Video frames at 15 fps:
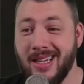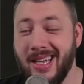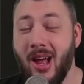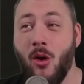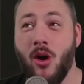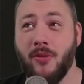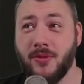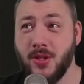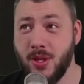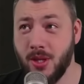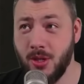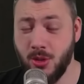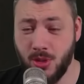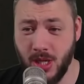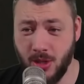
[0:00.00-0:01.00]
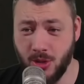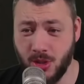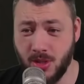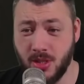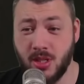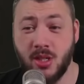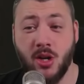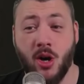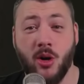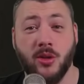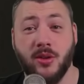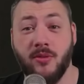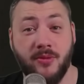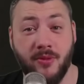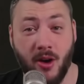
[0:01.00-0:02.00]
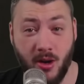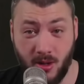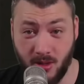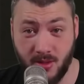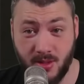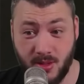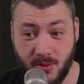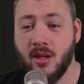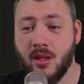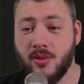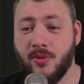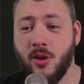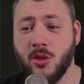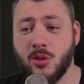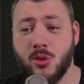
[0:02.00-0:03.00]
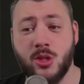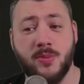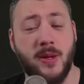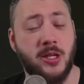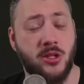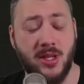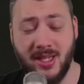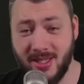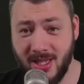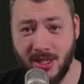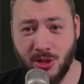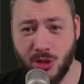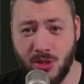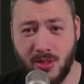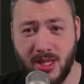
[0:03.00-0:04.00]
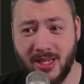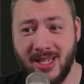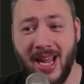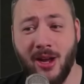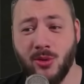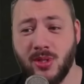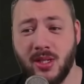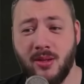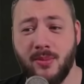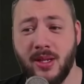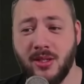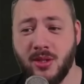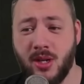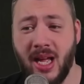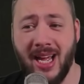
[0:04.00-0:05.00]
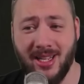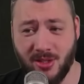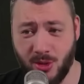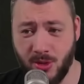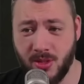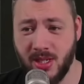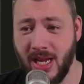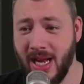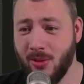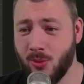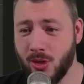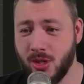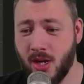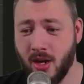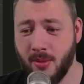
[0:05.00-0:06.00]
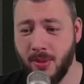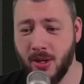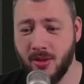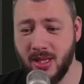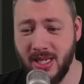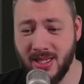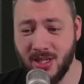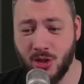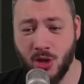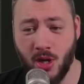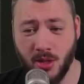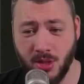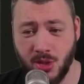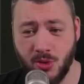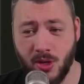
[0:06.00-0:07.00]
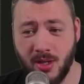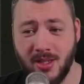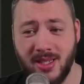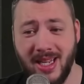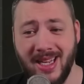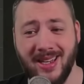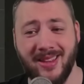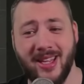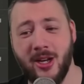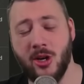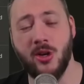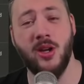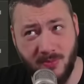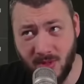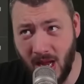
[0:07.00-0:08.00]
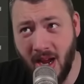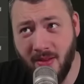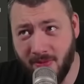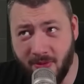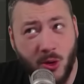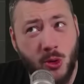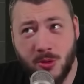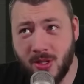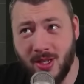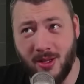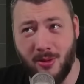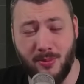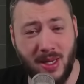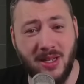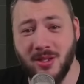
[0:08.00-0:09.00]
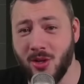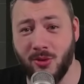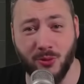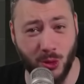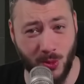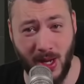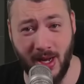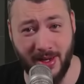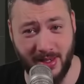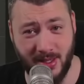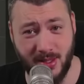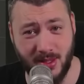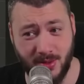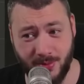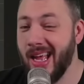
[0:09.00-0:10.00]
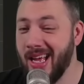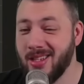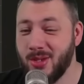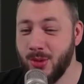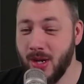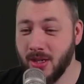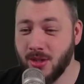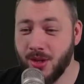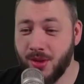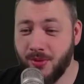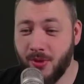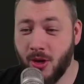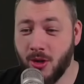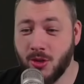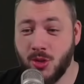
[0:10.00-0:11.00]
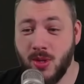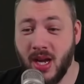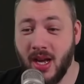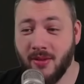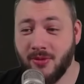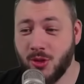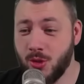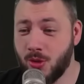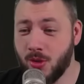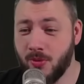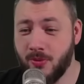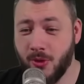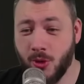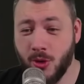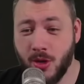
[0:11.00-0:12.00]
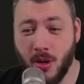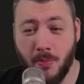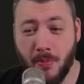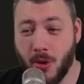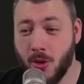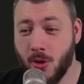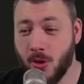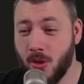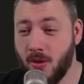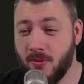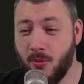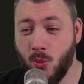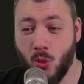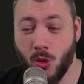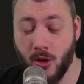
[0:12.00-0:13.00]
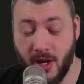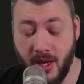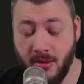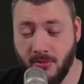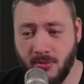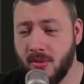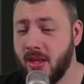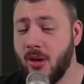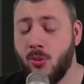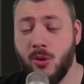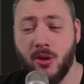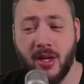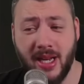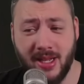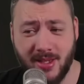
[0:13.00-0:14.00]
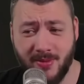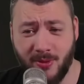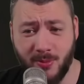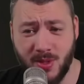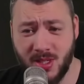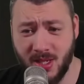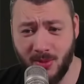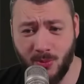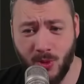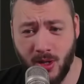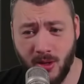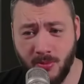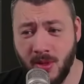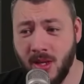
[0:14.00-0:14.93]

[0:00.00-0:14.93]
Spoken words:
Now off to the new dungeons called vaults. The vaults are specialized dungeons that house elemental hazards, and we're talking about these constructs in their diverse elemental variants. As you enter the vault, you have to convert a pearl of warding, we'll get from somewhere,